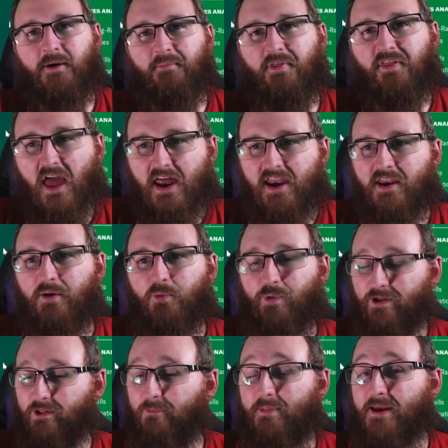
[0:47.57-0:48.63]
then
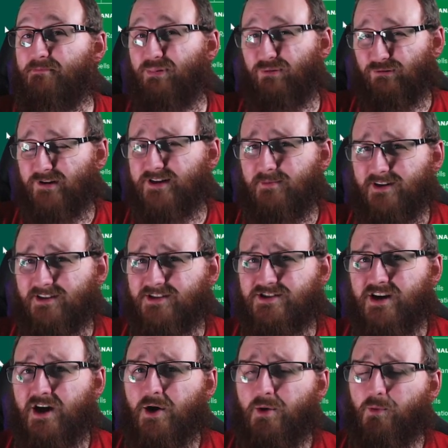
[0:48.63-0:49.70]
will be pretty much
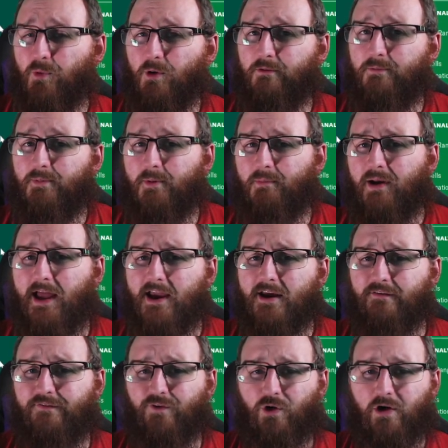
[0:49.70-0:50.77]
what we've been
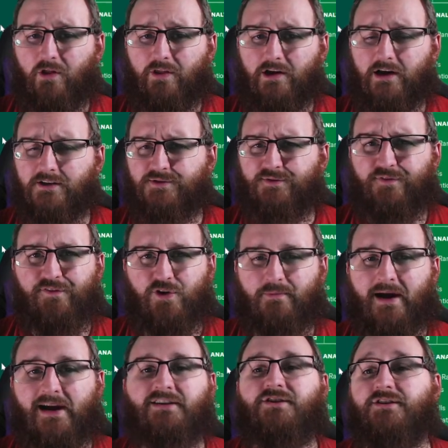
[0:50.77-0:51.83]
playing for the last few
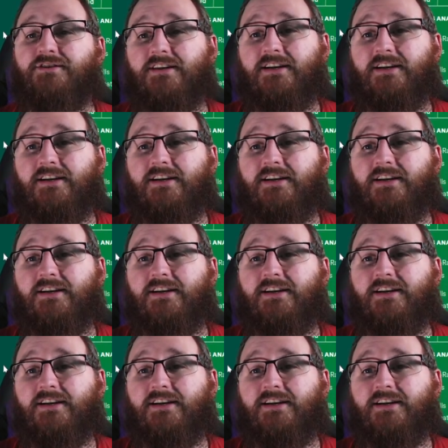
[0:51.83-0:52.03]
matches.